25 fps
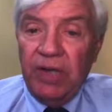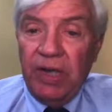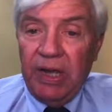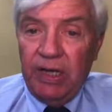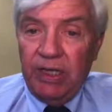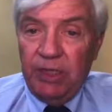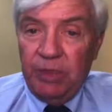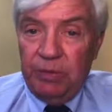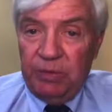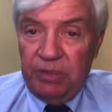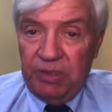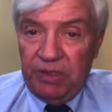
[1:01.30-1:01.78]

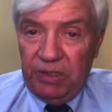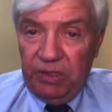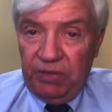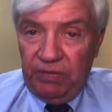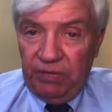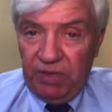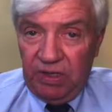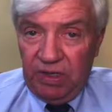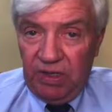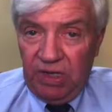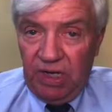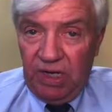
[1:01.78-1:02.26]
on
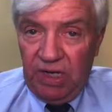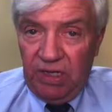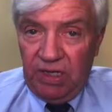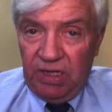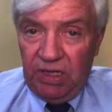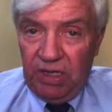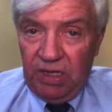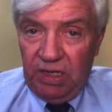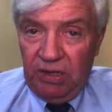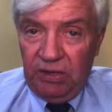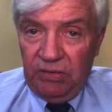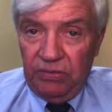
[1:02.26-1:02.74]
specific
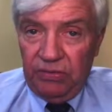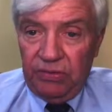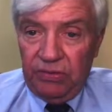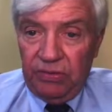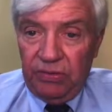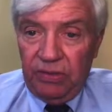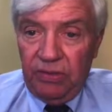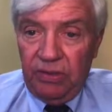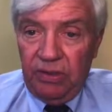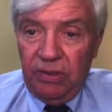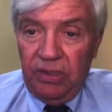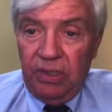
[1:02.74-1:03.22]
details,
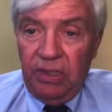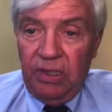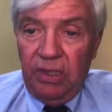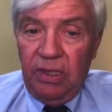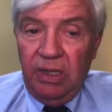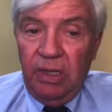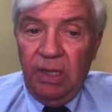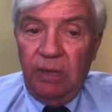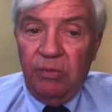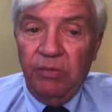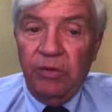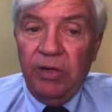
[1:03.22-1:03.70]

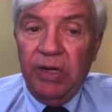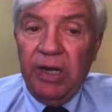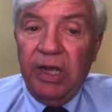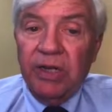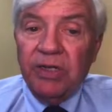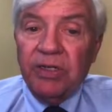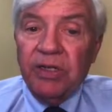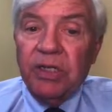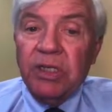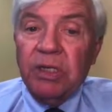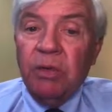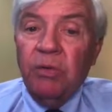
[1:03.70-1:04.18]
I'm going to
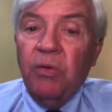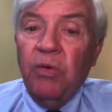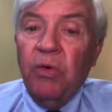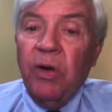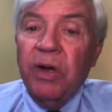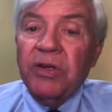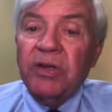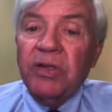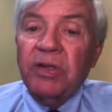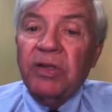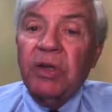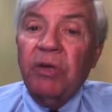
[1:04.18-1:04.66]
ask you some
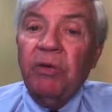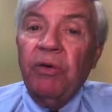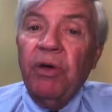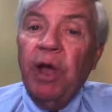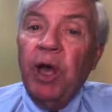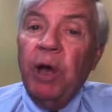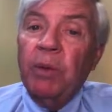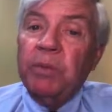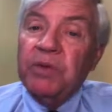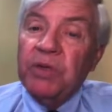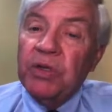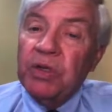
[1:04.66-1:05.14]
questions that will
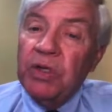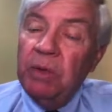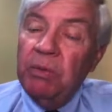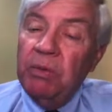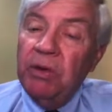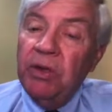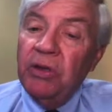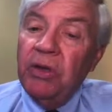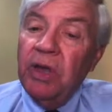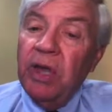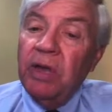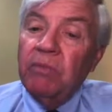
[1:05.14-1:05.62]
help
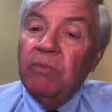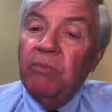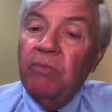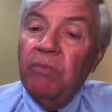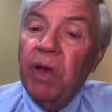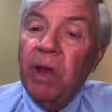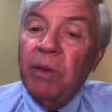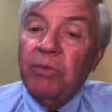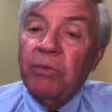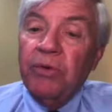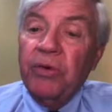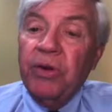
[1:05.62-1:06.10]
stimulate
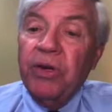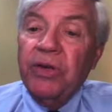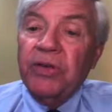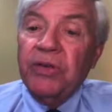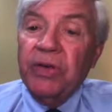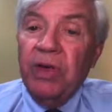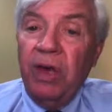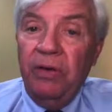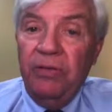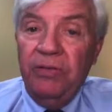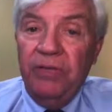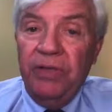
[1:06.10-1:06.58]
memories
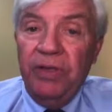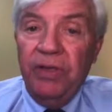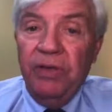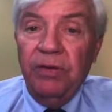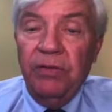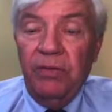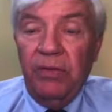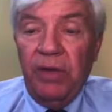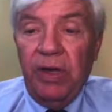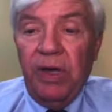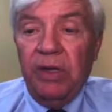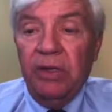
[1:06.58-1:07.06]
of the
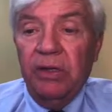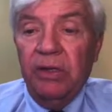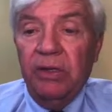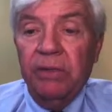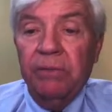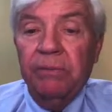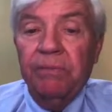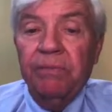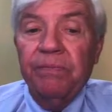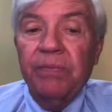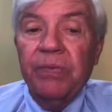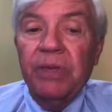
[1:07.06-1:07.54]
event.
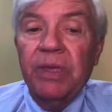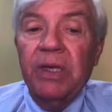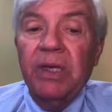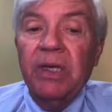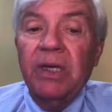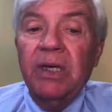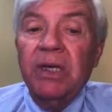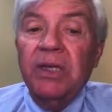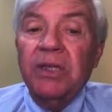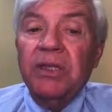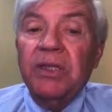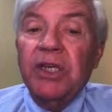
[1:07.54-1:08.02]

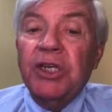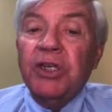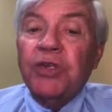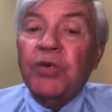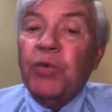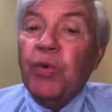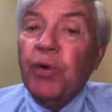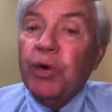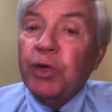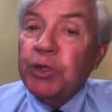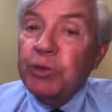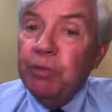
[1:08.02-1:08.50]
This
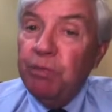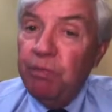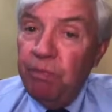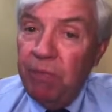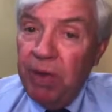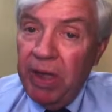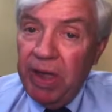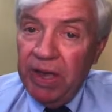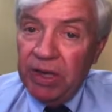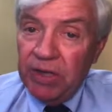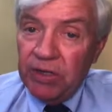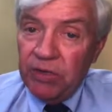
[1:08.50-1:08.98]
works
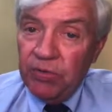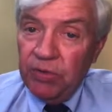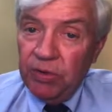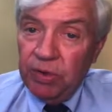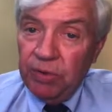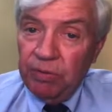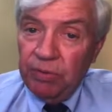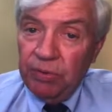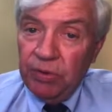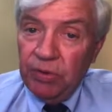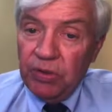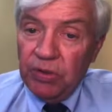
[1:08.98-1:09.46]
best when
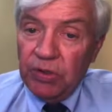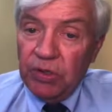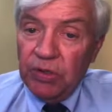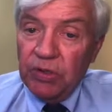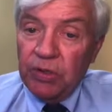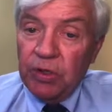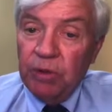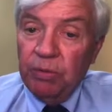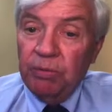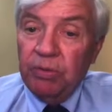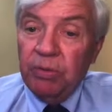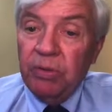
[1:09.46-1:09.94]
a person is
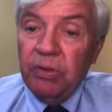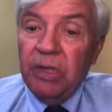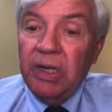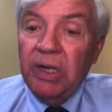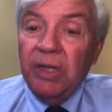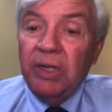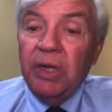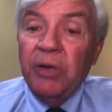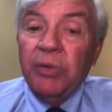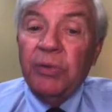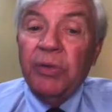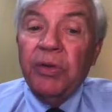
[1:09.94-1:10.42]

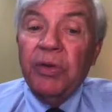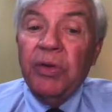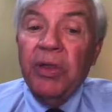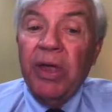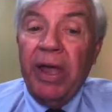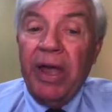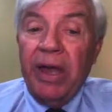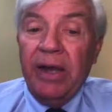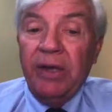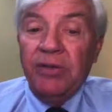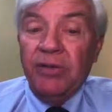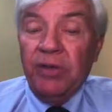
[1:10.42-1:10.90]
completely
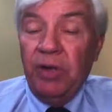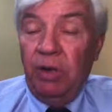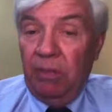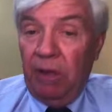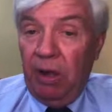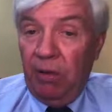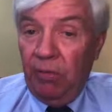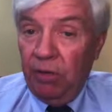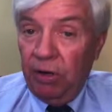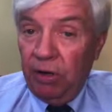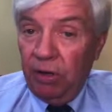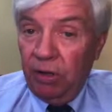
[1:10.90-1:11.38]
relaxed, so you
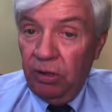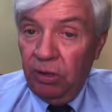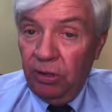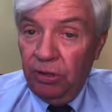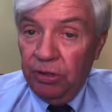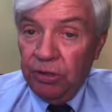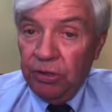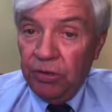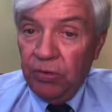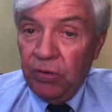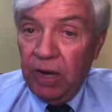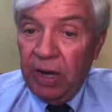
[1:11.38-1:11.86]
may want to
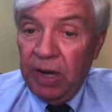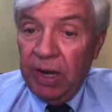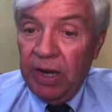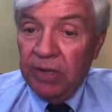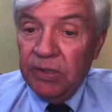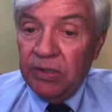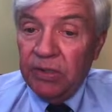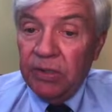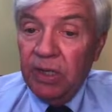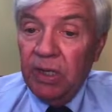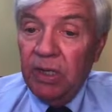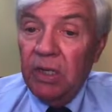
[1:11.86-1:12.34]
close your
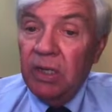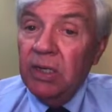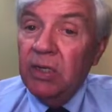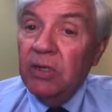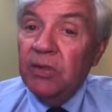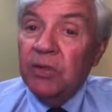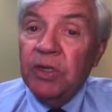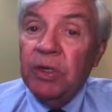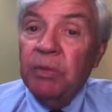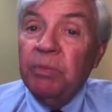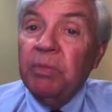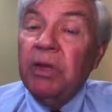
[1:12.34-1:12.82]
eyes,
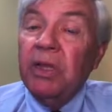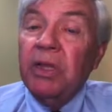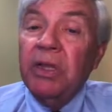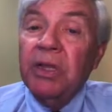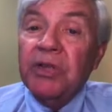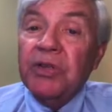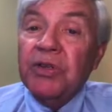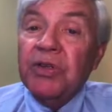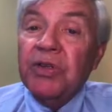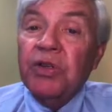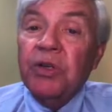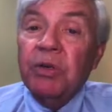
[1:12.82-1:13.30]
simply
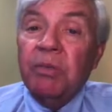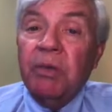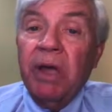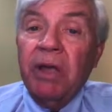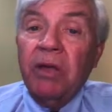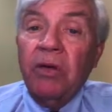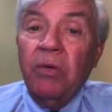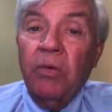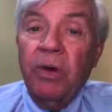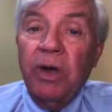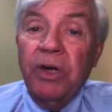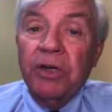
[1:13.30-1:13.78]
listen to my
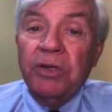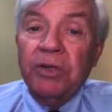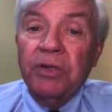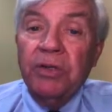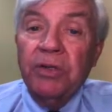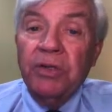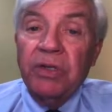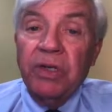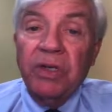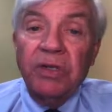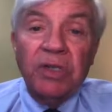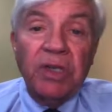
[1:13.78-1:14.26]

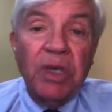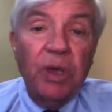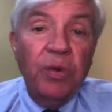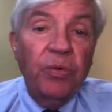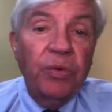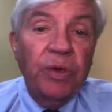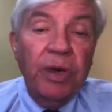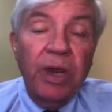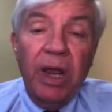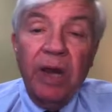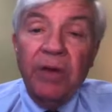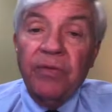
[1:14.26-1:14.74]
questions, and say
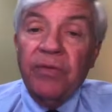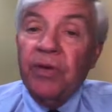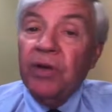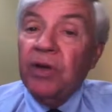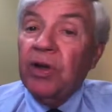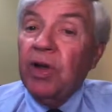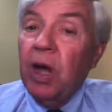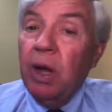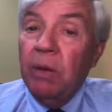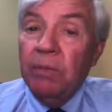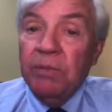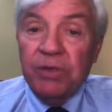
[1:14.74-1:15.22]
whatever
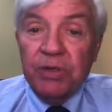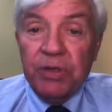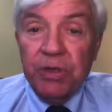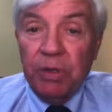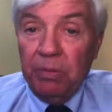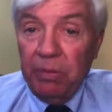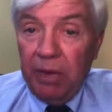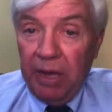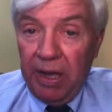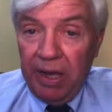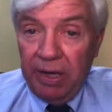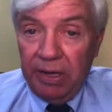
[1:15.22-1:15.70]
comes to
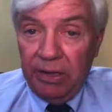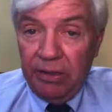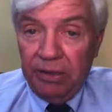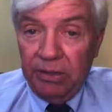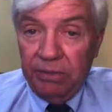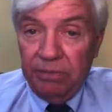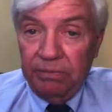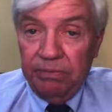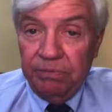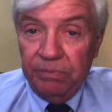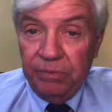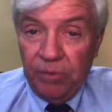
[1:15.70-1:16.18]
mind.
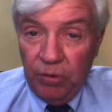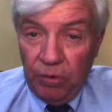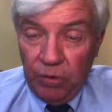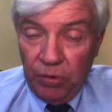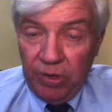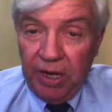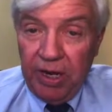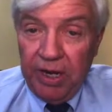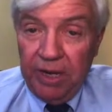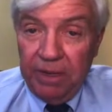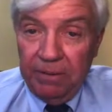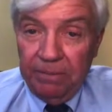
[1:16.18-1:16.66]

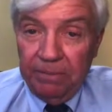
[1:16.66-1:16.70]
Okay?